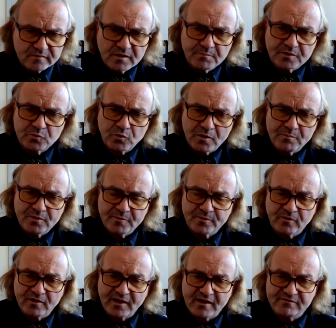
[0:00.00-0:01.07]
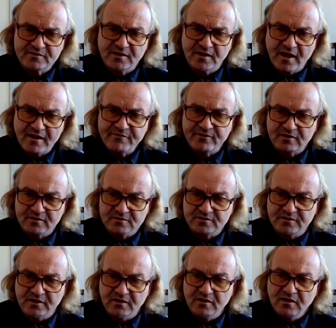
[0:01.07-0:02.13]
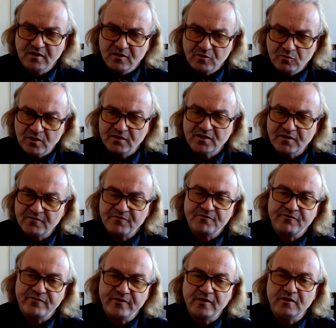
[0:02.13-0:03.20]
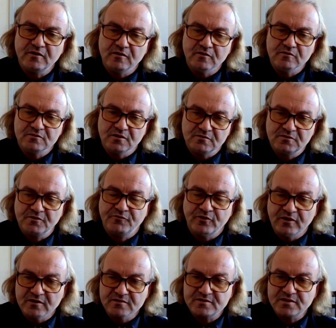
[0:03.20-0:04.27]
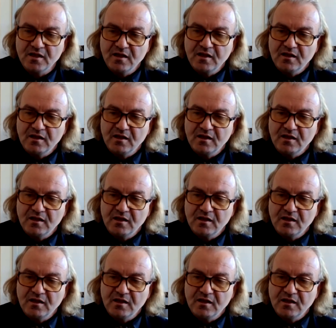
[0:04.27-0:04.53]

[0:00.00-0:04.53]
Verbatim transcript: But when people have the efficacy, when they feel the difference,